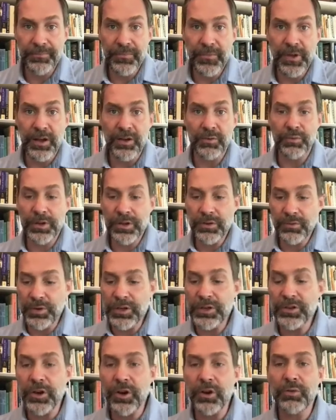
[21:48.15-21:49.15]
Uh, we we
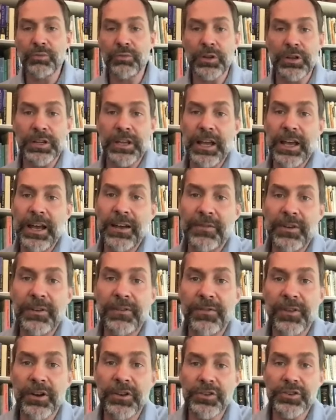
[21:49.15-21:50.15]
don't really have a
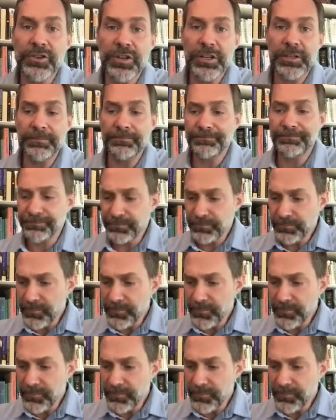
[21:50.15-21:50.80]
functioning,